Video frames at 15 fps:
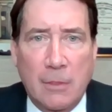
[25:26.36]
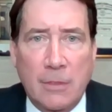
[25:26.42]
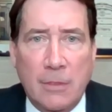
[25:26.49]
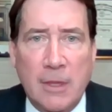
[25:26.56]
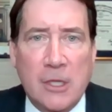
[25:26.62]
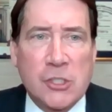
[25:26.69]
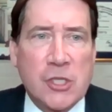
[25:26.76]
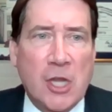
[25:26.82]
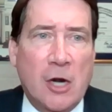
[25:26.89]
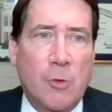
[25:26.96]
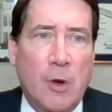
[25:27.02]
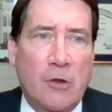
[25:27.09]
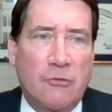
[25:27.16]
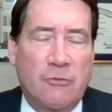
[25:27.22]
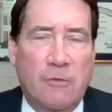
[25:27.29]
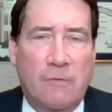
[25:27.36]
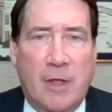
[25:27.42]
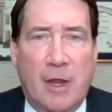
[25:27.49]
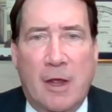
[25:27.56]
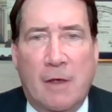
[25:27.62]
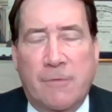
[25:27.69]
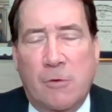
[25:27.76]
The acceleration of
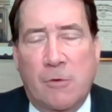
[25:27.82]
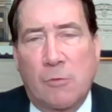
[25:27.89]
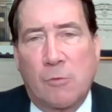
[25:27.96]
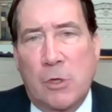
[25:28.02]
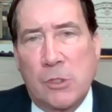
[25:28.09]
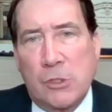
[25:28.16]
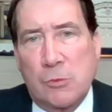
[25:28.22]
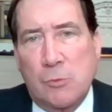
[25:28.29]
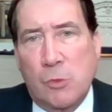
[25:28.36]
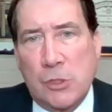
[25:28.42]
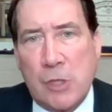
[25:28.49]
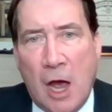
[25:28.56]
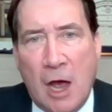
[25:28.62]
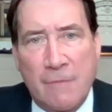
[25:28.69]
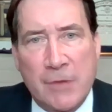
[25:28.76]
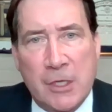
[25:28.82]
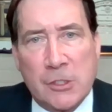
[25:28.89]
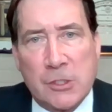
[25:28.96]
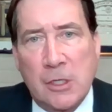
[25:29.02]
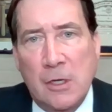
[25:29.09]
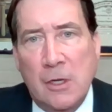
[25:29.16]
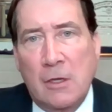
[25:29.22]
that effort was
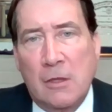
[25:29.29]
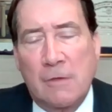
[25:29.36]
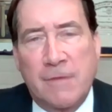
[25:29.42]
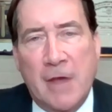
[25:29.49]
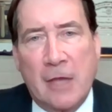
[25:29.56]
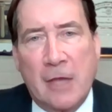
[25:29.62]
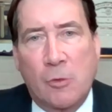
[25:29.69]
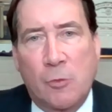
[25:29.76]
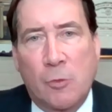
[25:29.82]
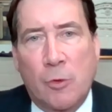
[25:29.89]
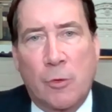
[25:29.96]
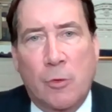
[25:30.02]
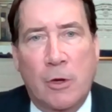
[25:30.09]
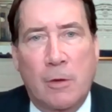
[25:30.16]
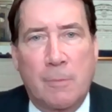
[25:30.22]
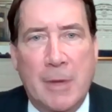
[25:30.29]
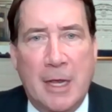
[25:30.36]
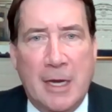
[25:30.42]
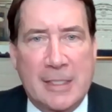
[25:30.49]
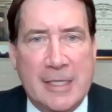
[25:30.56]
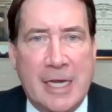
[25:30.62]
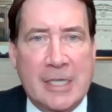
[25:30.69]
obvious. The fact that we were going to be
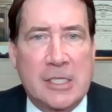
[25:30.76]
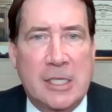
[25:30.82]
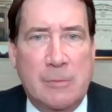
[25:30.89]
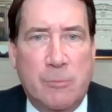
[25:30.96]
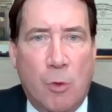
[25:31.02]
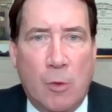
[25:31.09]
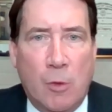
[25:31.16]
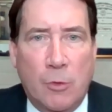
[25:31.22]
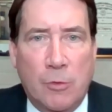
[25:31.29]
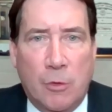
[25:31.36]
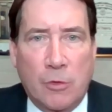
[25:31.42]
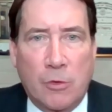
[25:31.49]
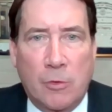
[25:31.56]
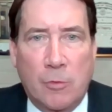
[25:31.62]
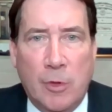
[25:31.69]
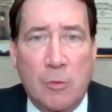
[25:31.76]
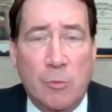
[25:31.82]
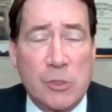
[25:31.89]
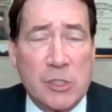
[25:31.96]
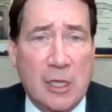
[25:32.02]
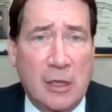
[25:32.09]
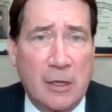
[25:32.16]
at a testing point with North Korea
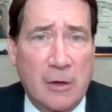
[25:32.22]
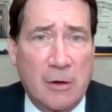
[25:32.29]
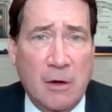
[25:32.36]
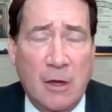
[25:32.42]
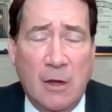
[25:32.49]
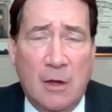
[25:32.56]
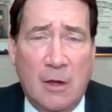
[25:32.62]
was clear.